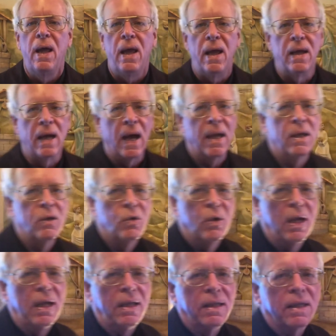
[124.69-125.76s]
And I
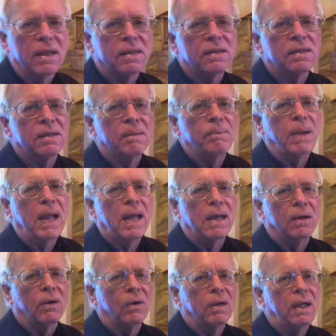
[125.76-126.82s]
agree, this
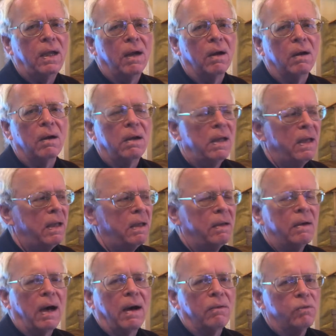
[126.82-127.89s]
panel here
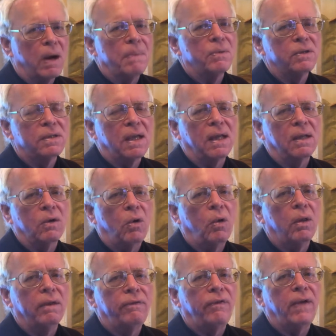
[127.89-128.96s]
representing the
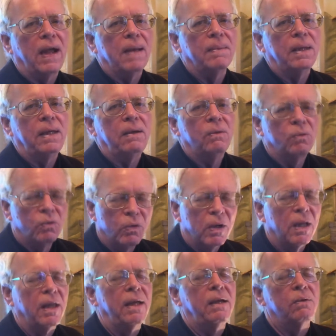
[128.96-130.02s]
Holy Family
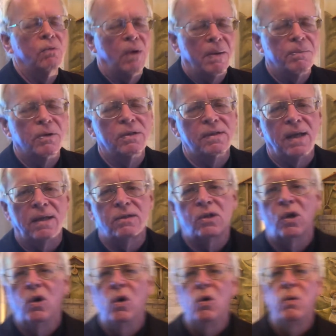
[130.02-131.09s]
really represents
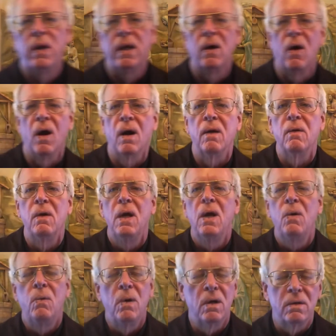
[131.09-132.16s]
who we are.
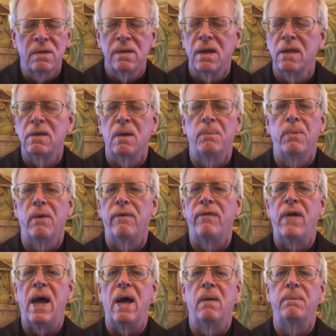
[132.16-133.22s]
We're such a
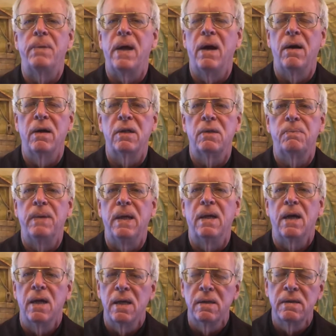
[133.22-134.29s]
profound parish
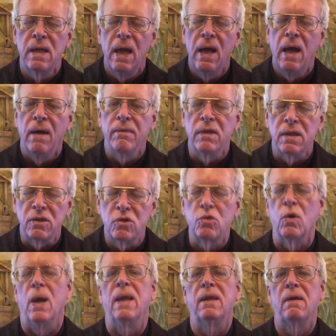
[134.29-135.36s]
because of the
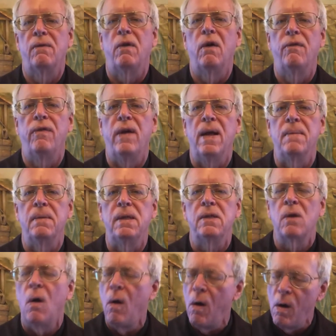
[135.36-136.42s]
strength of our families.
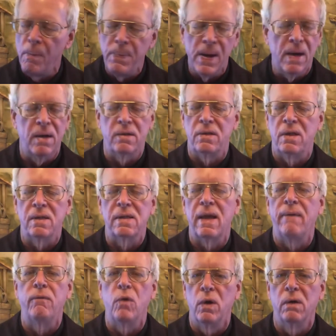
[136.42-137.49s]
All parishes
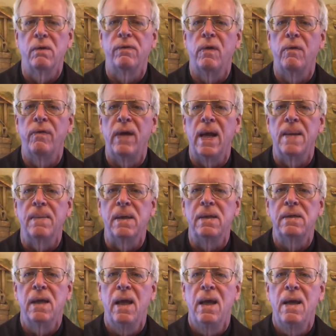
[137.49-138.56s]
have wonderful families,
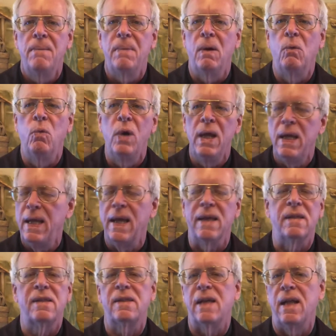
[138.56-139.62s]
but we
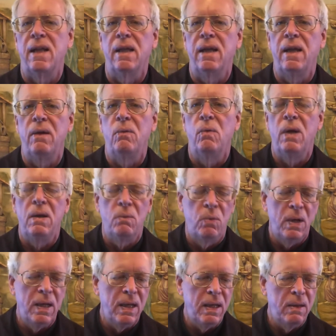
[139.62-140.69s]
excel in it.
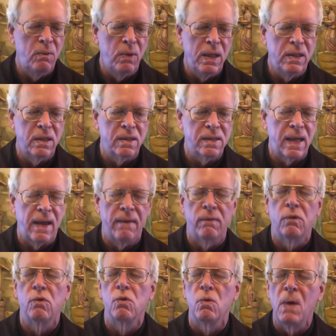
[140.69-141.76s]
We just have
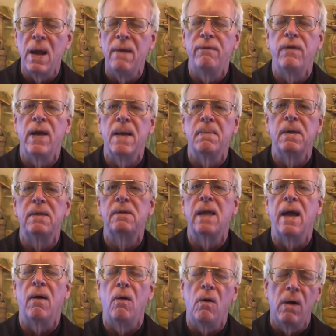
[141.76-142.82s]
great families.
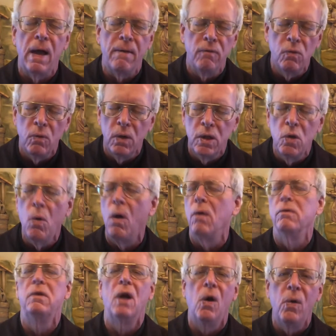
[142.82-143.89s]
You
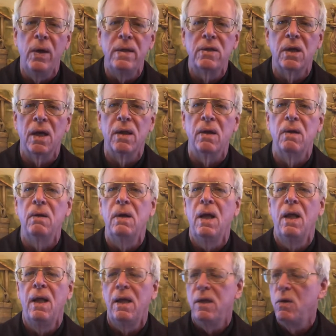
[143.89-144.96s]
all know each other.
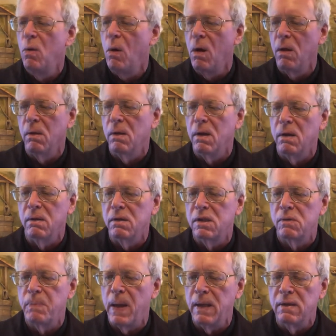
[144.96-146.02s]
You all
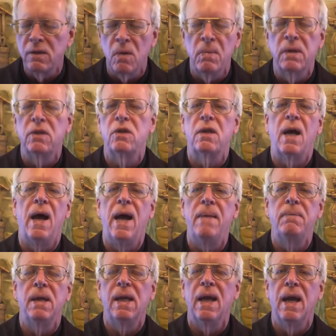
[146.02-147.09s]
spend so much time
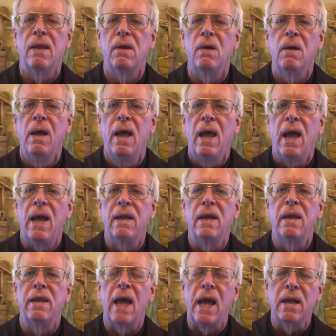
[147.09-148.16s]
together,
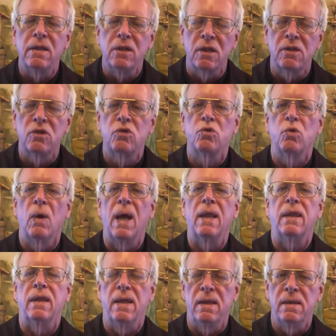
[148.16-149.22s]
and that just
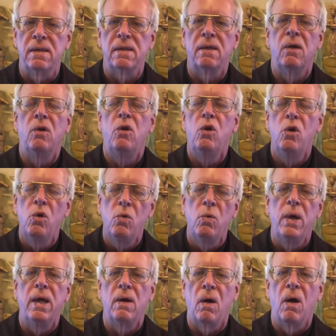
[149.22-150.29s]
strengthens who
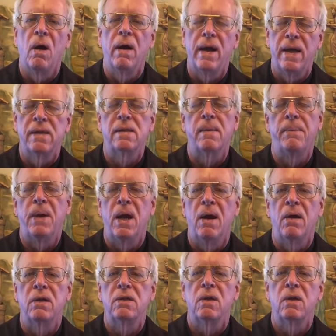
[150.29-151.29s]
we are as a parish.